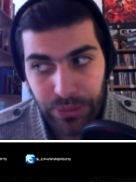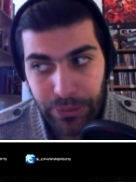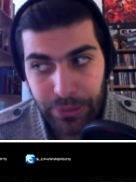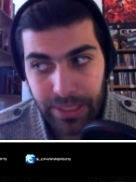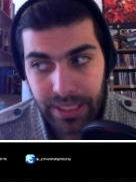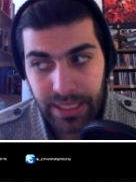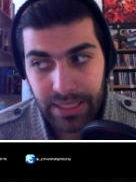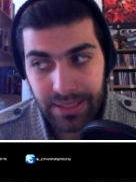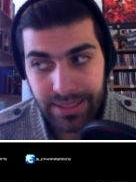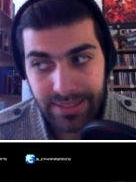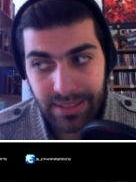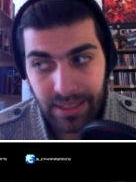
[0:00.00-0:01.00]
to
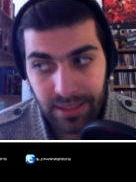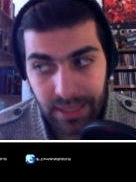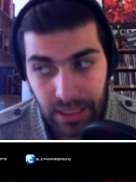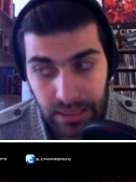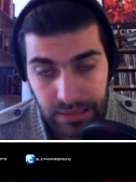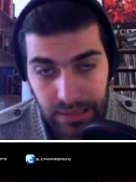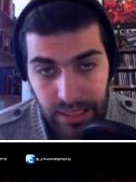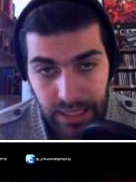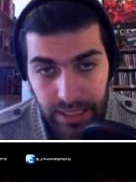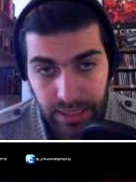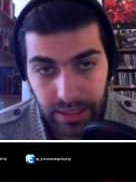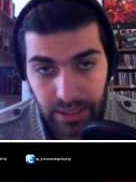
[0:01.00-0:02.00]
discard cards,
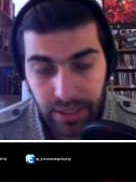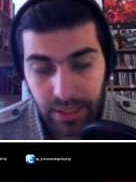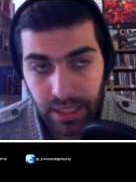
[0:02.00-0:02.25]
and